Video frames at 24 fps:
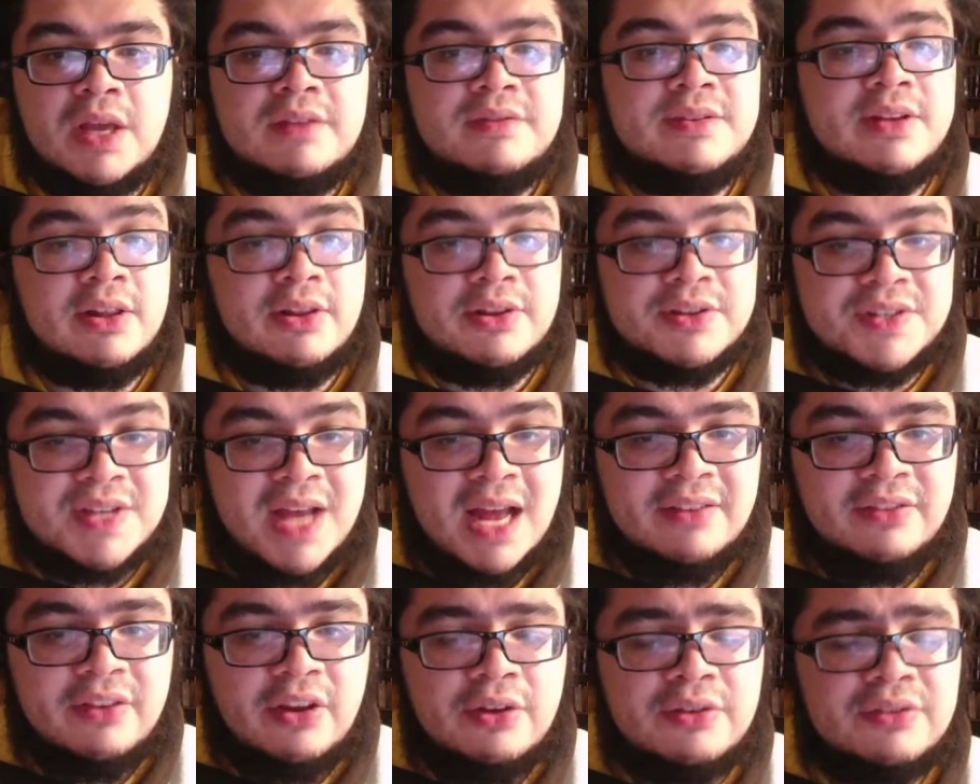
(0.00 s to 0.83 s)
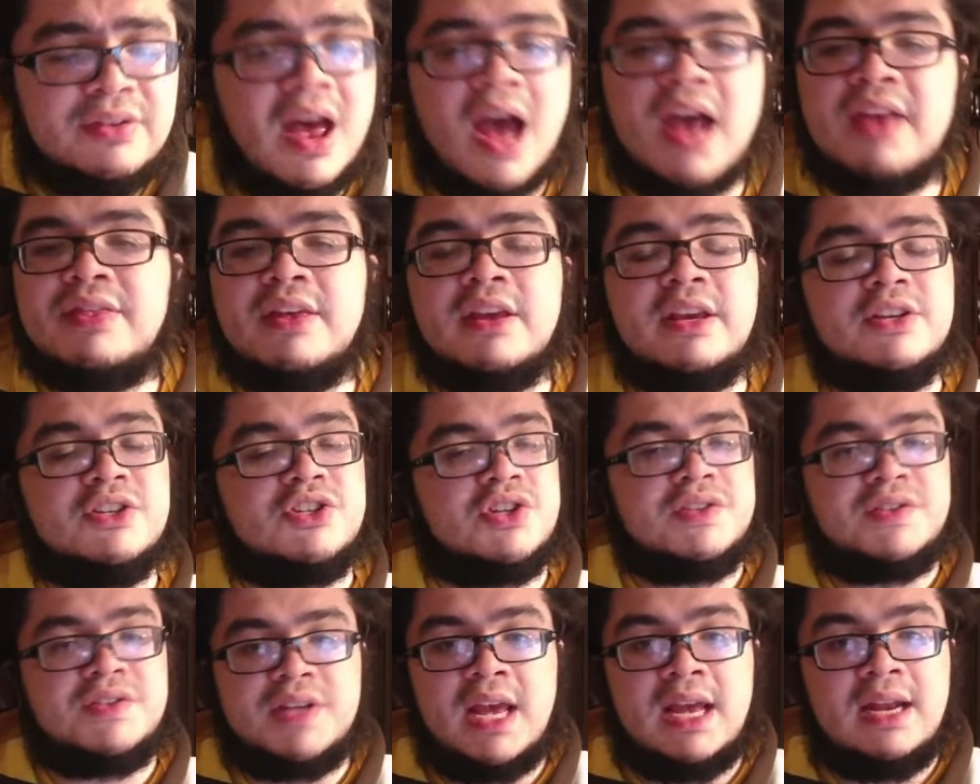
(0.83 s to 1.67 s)
De Los Santos, I think, is
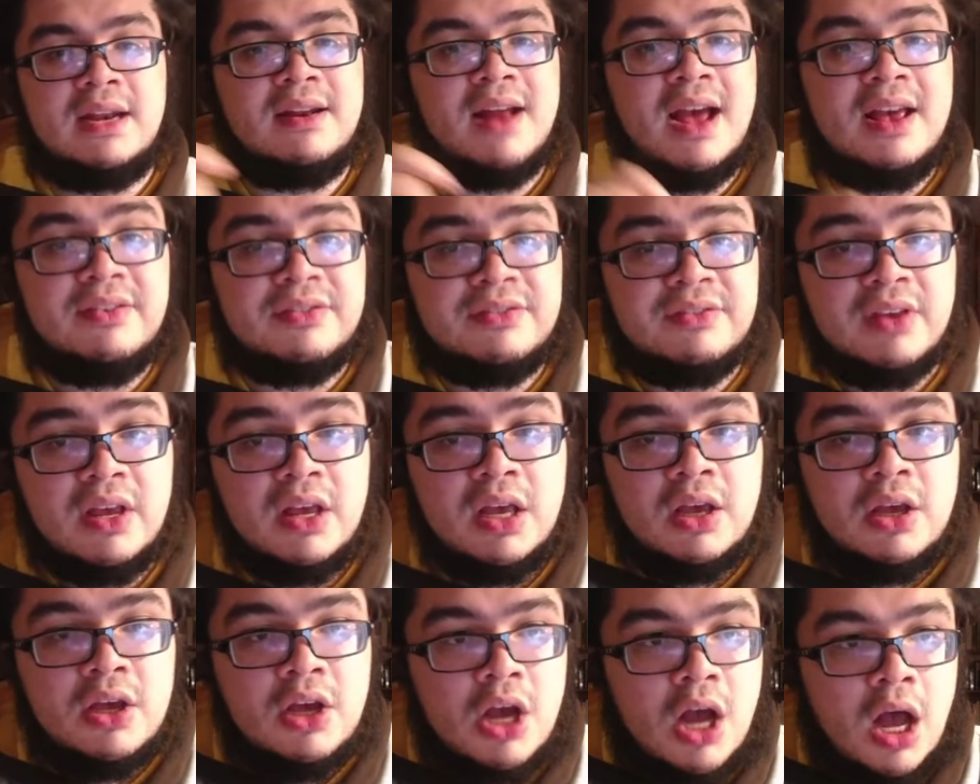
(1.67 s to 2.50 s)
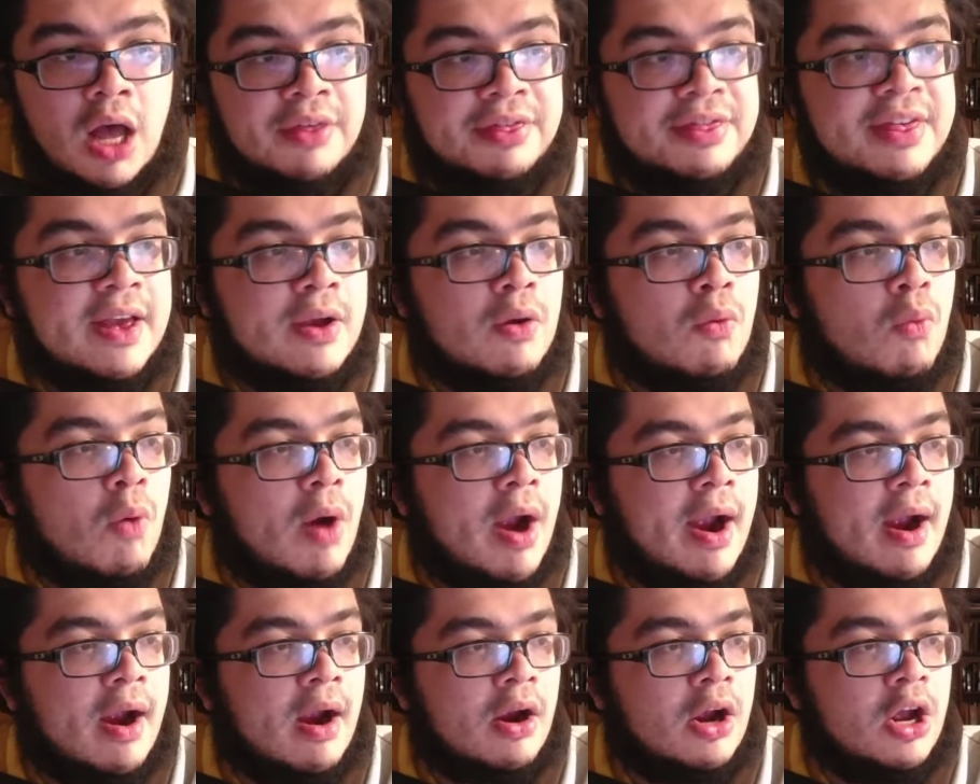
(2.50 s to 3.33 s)
just a thing
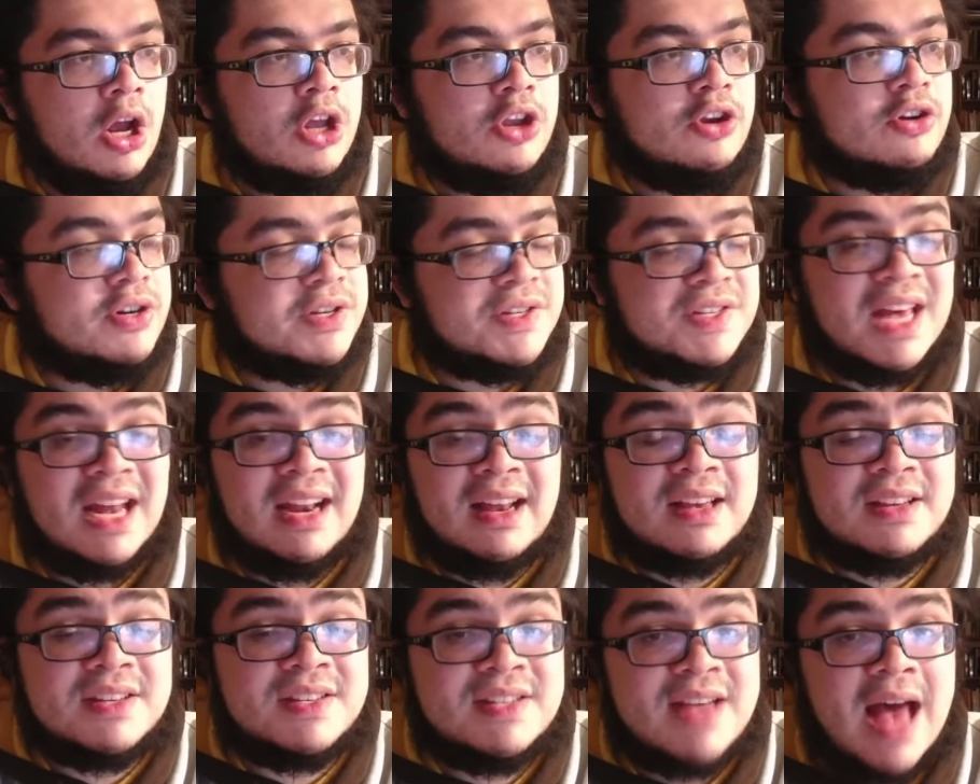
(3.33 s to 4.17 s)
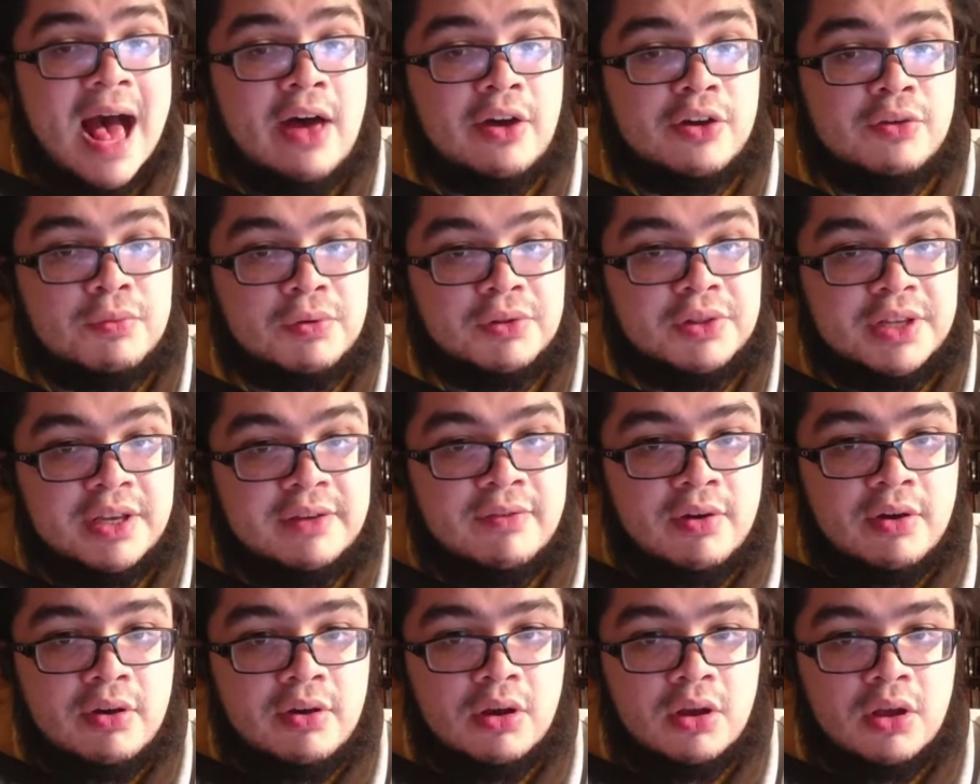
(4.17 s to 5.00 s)
where you're just getting a solid
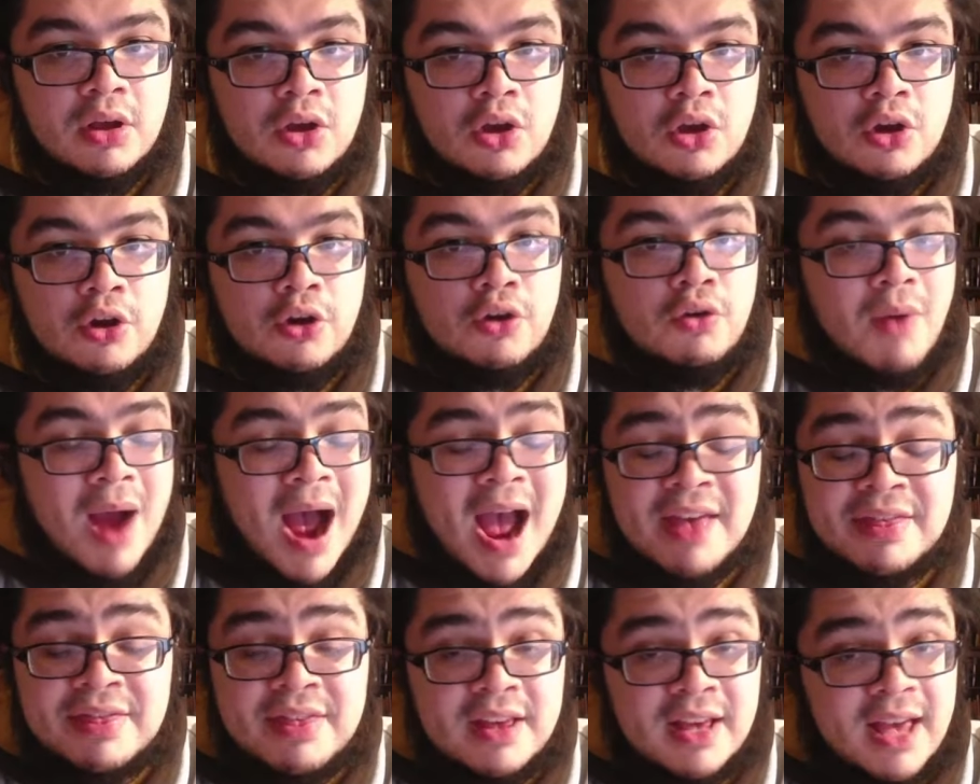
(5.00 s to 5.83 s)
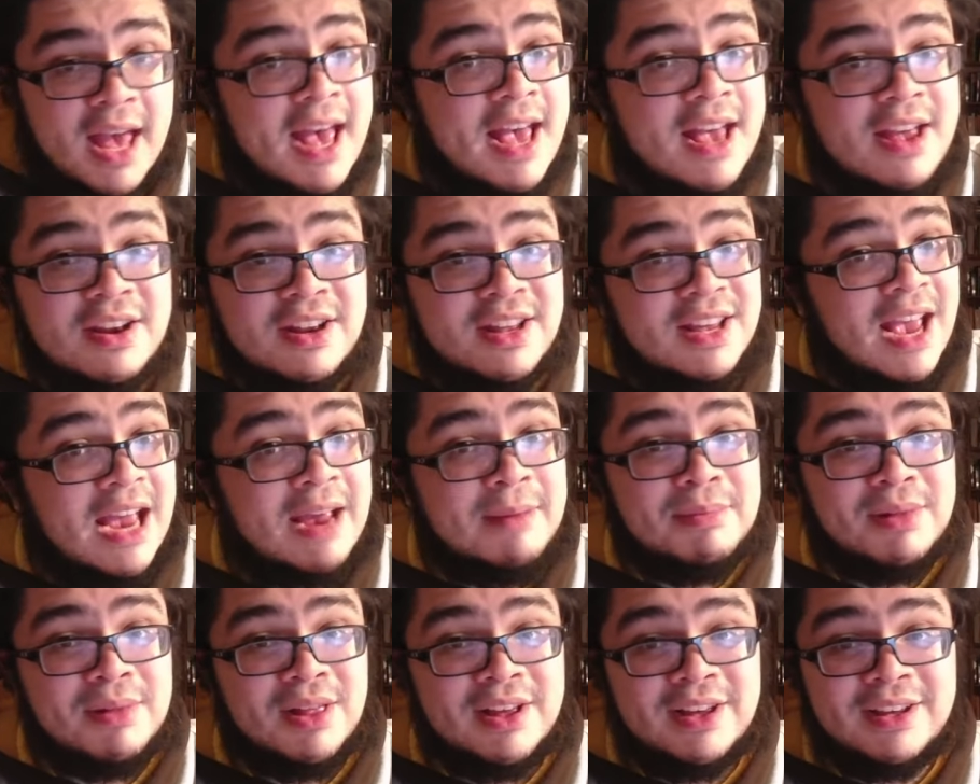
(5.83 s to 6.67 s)
reliever who I think, hey,
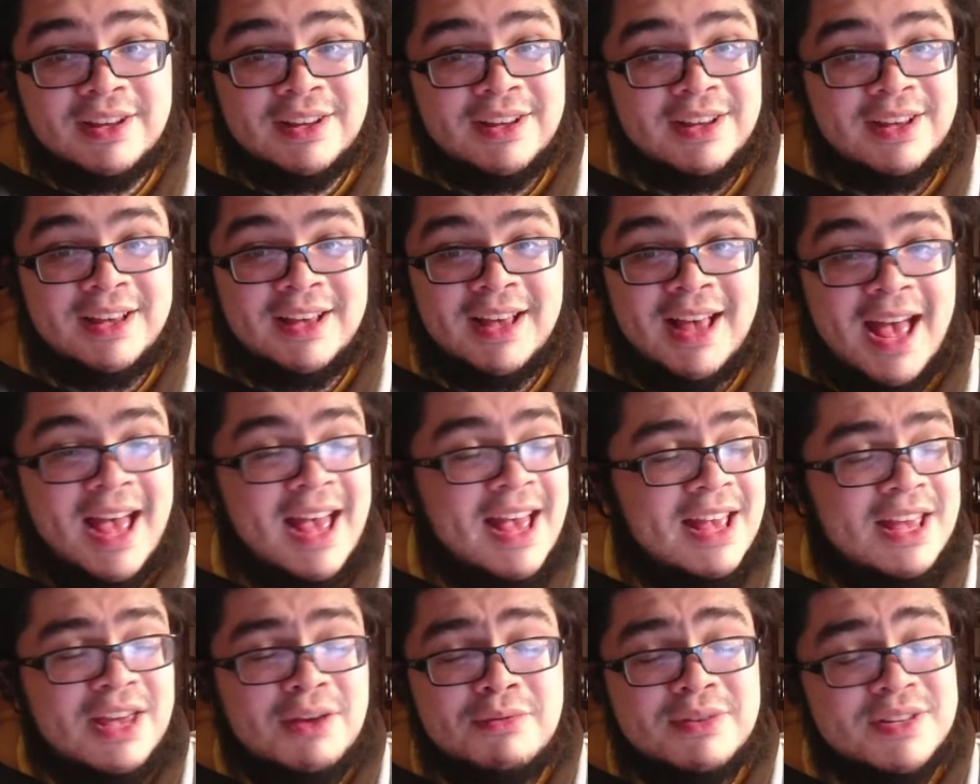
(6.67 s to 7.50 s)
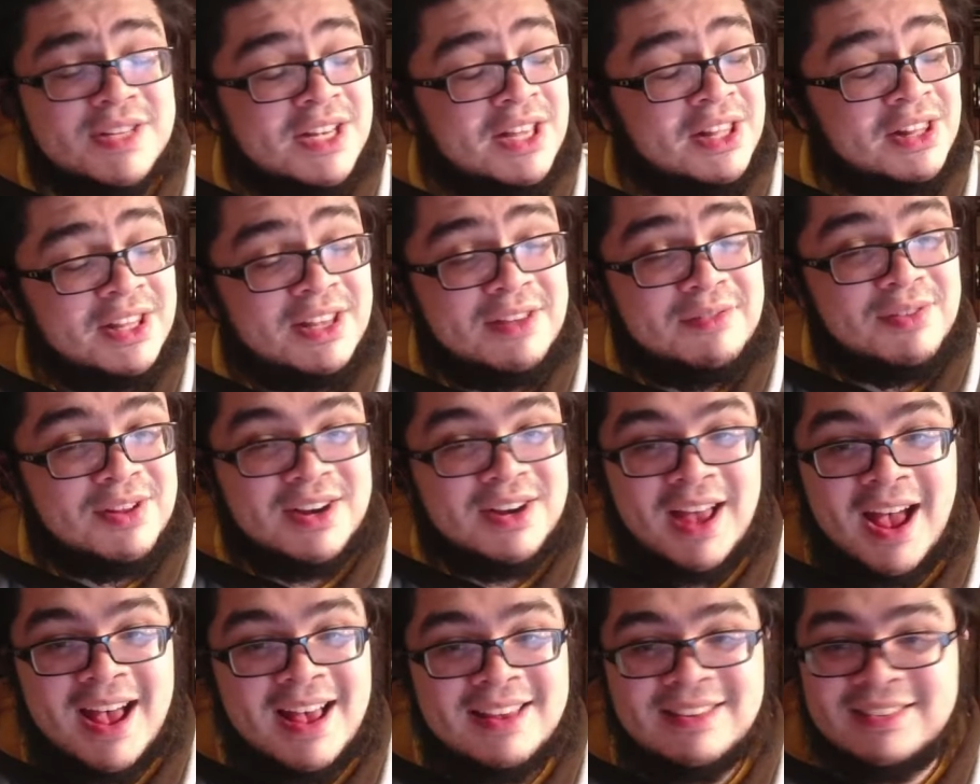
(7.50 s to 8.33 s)
Niebla, hey, he was a
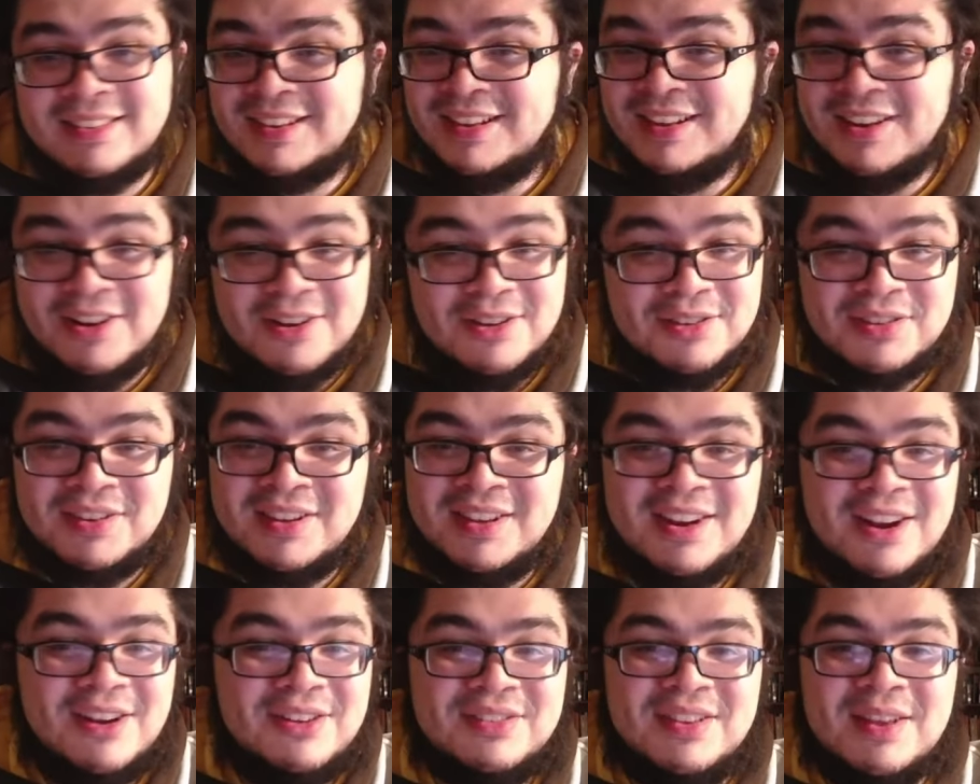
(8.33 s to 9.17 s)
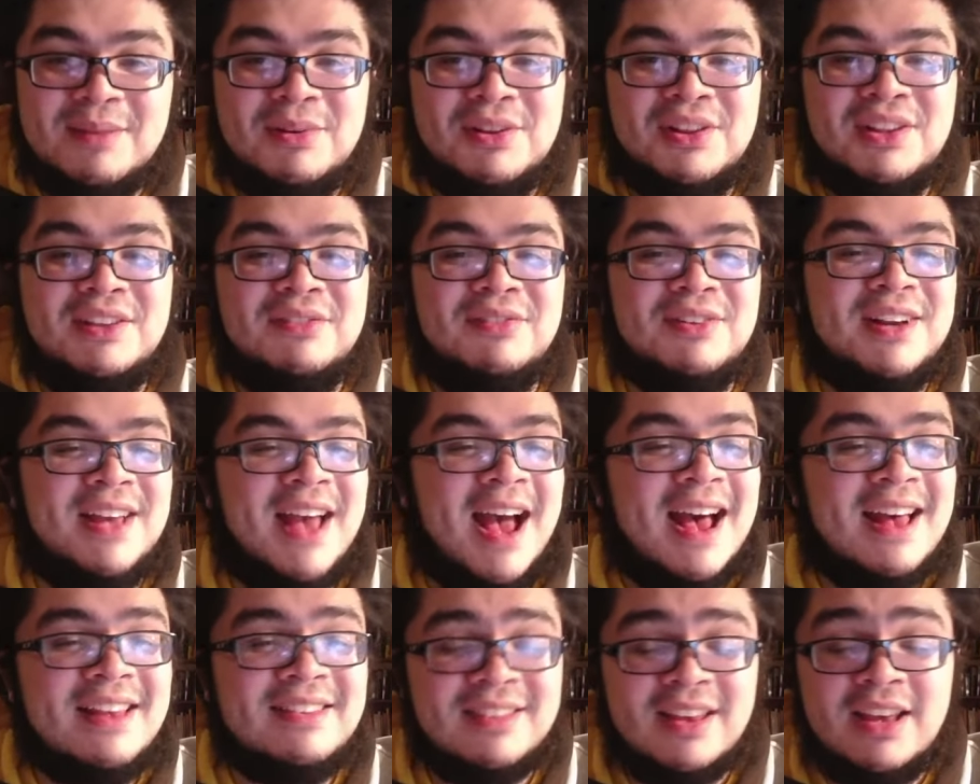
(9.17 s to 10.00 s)
Cleveland guy. He knows them Cleveland
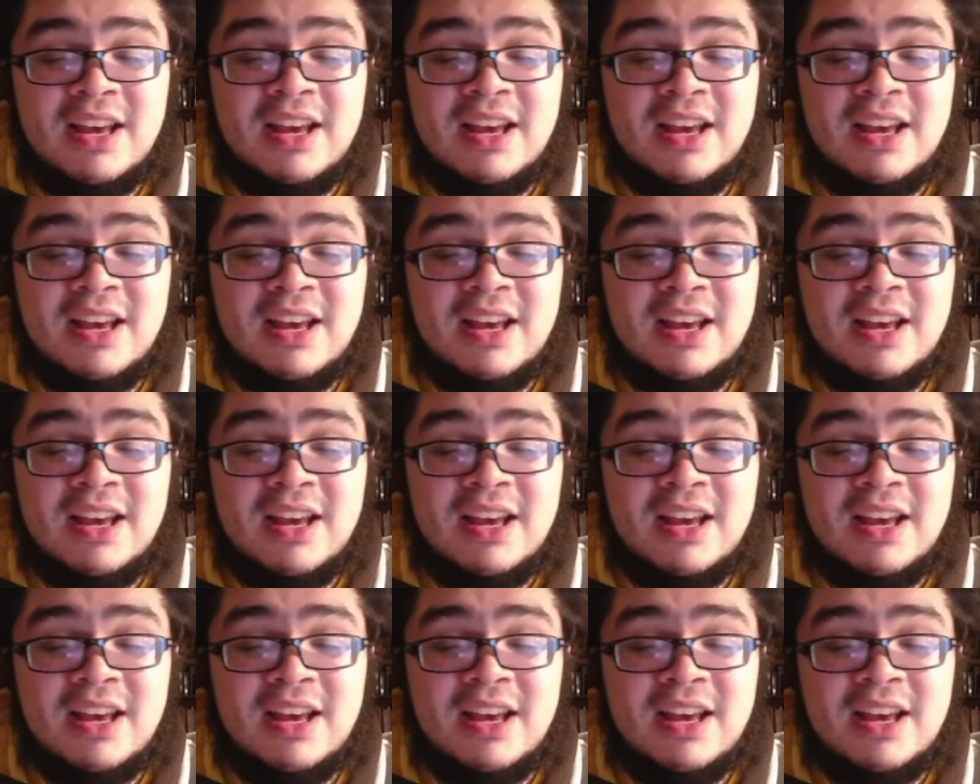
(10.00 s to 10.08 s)
guys.